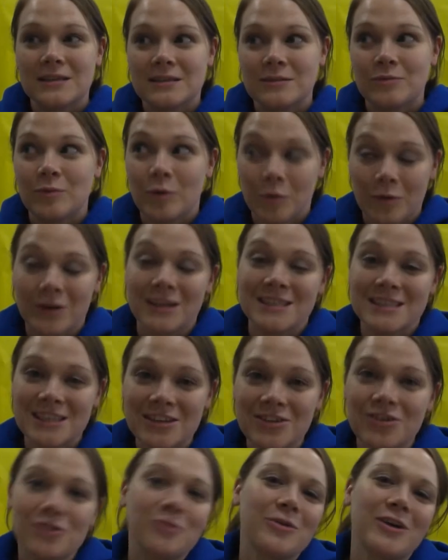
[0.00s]
we will
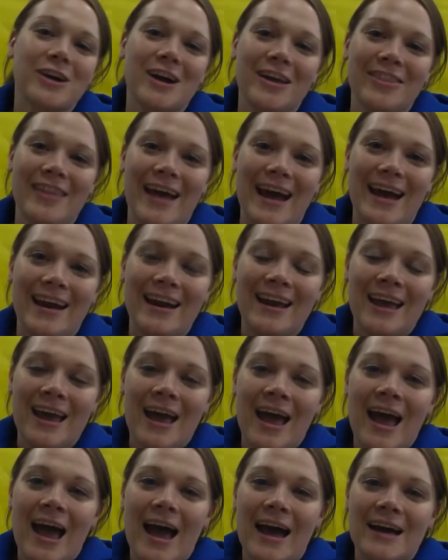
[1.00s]
continue to work on that
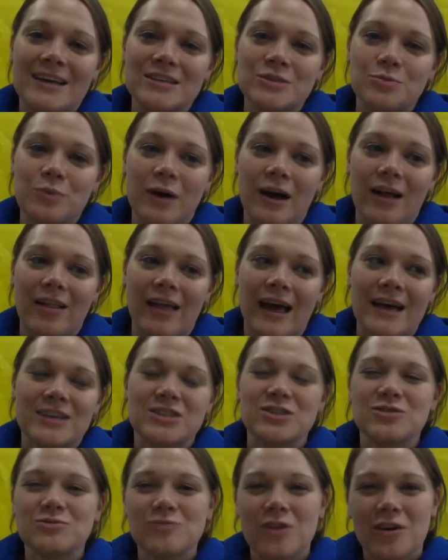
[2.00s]
as well
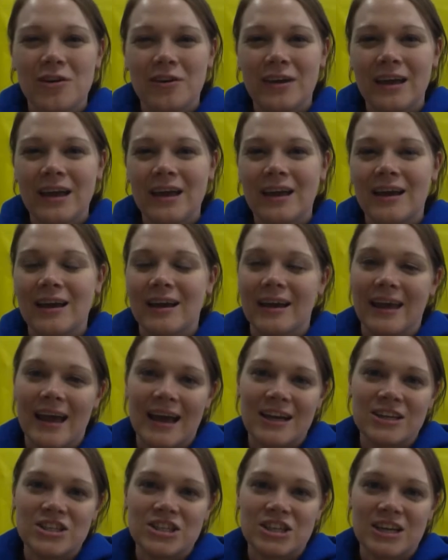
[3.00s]
as throwing and
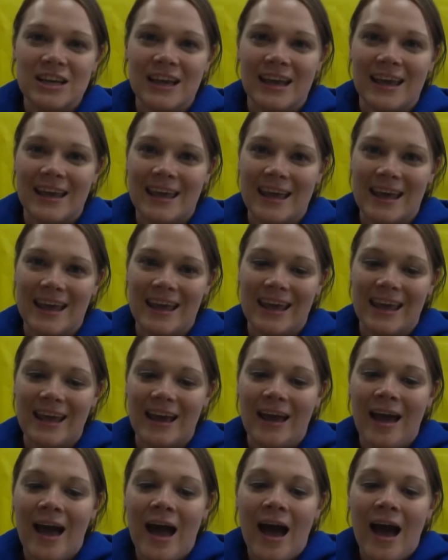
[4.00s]
catching and kicking.